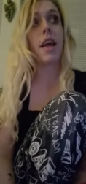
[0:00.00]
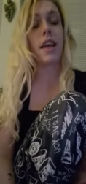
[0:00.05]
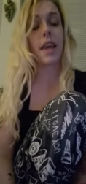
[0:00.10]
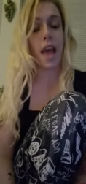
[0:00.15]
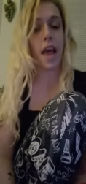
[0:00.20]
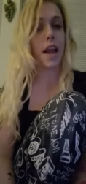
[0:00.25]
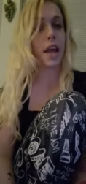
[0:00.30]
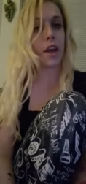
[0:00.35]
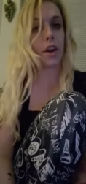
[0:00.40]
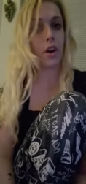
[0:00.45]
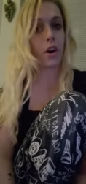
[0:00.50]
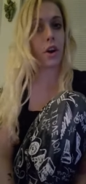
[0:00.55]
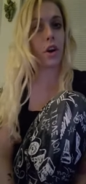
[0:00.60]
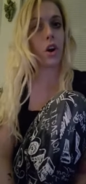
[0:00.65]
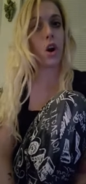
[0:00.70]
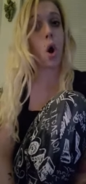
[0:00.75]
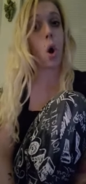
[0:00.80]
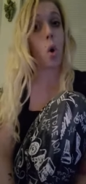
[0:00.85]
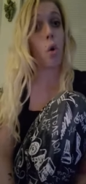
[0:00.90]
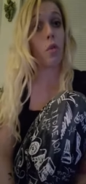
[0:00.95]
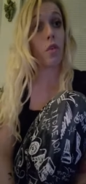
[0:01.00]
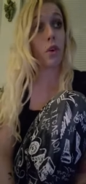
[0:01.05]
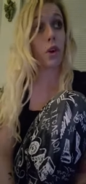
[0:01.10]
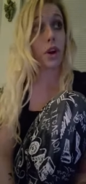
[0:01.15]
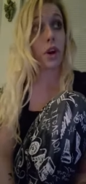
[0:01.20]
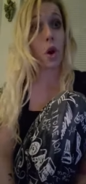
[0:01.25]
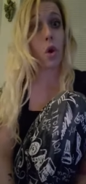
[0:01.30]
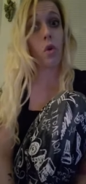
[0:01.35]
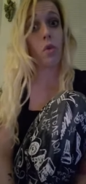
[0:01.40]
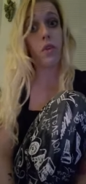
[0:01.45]
getting hurt over
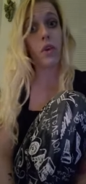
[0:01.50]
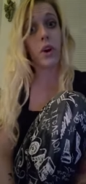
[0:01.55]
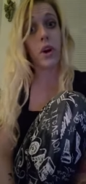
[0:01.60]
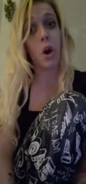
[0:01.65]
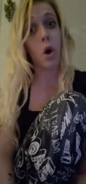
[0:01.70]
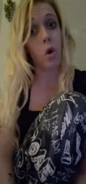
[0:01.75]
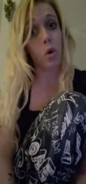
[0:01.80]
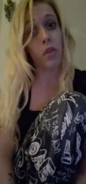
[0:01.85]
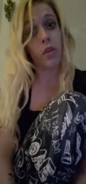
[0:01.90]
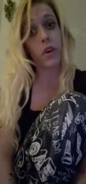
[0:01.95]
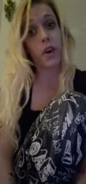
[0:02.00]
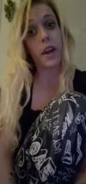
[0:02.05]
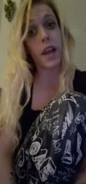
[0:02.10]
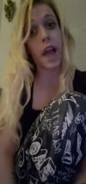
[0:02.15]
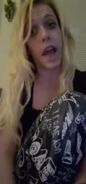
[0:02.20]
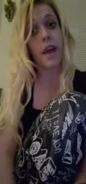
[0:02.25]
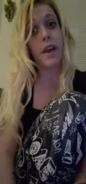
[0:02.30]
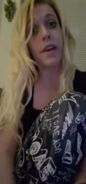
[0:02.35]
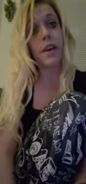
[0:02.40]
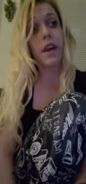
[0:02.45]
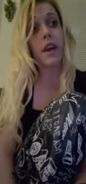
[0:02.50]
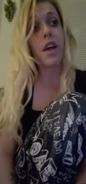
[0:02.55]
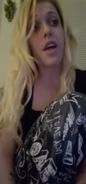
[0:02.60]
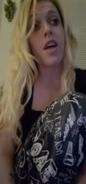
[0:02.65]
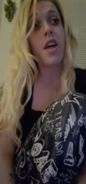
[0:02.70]
and over and over again.